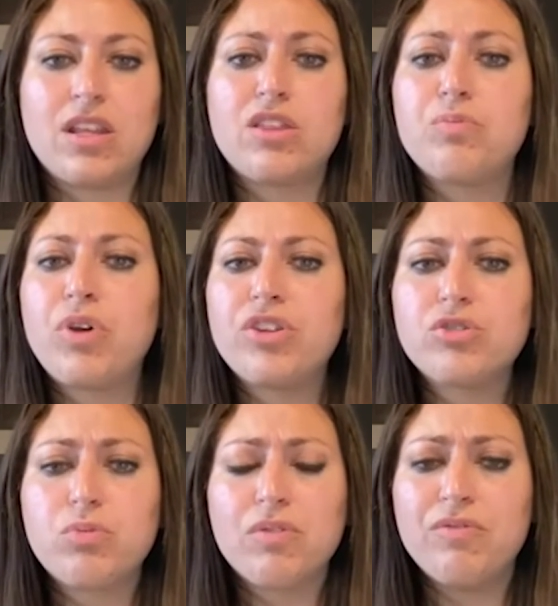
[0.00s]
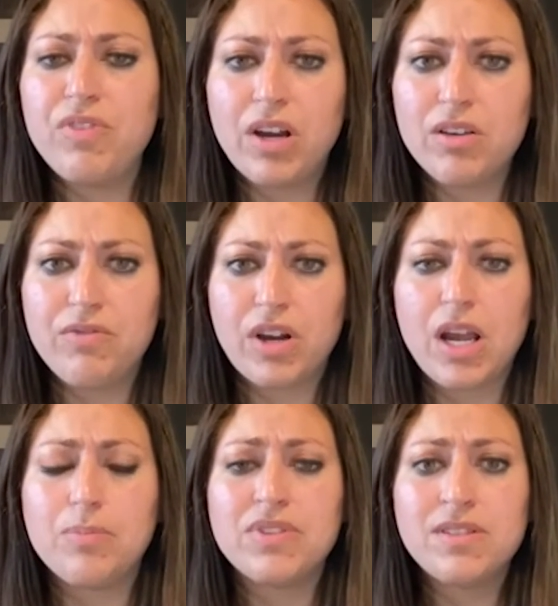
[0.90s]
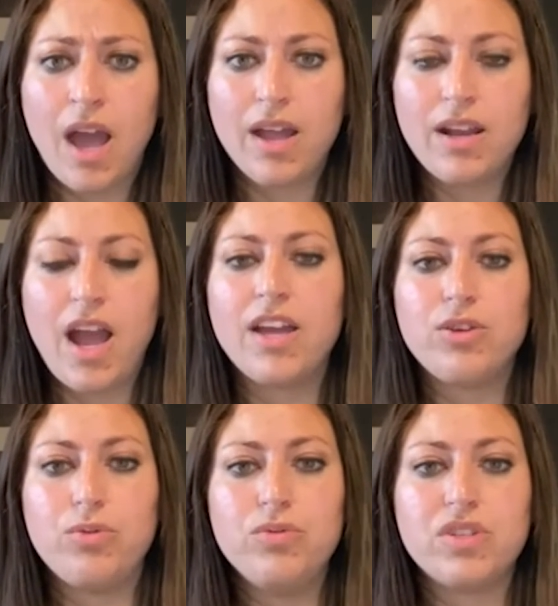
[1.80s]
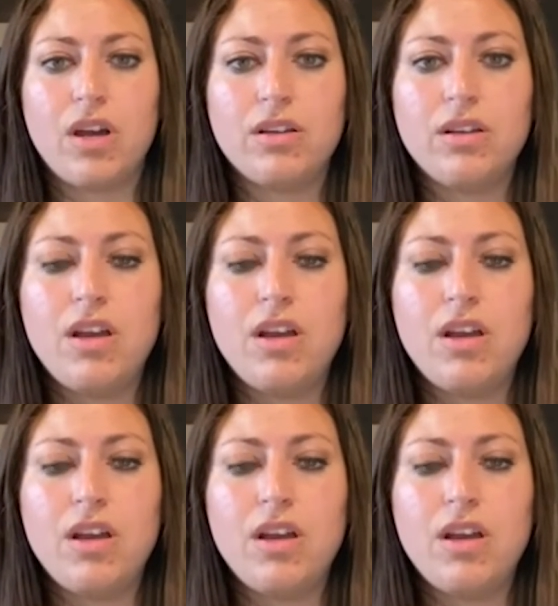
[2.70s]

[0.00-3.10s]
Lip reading: that the brothers were very, very upset at Yehuda,